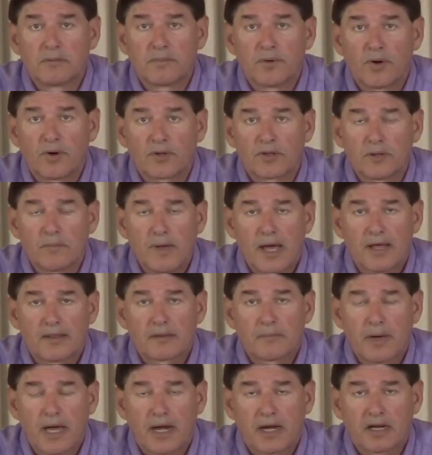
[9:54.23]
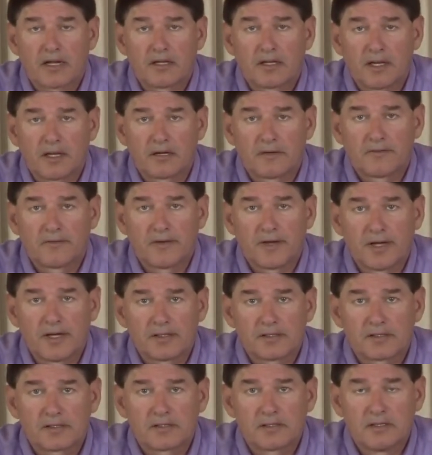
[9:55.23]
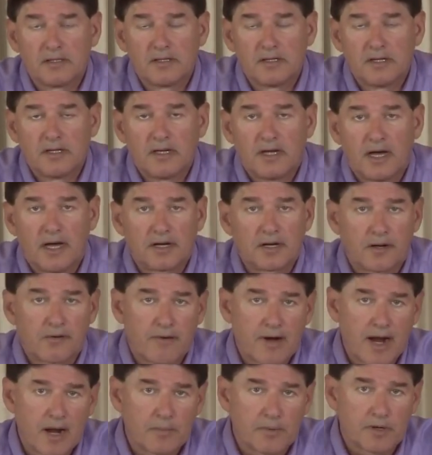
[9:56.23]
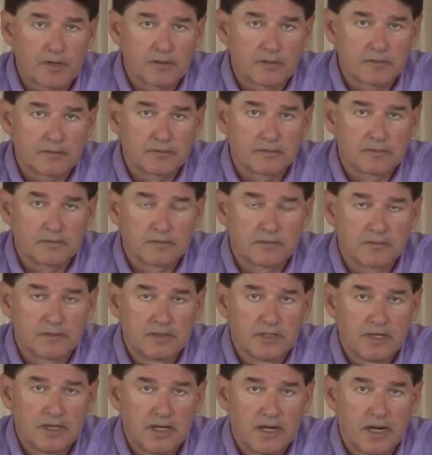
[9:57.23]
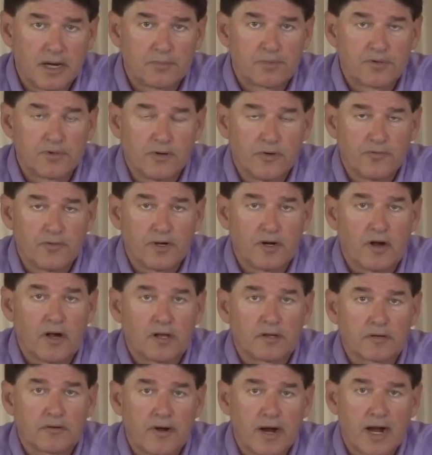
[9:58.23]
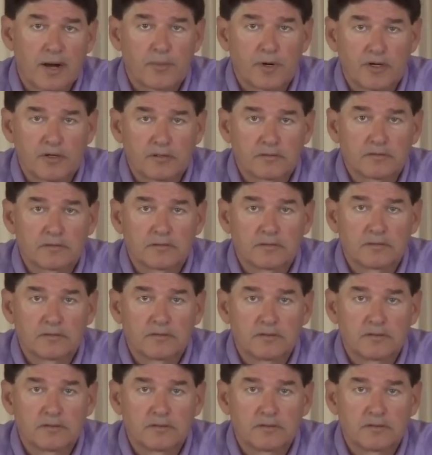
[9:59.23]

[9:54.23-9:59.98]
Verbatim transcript: broke the mathematical interface on grammar. And I proved that all grammar,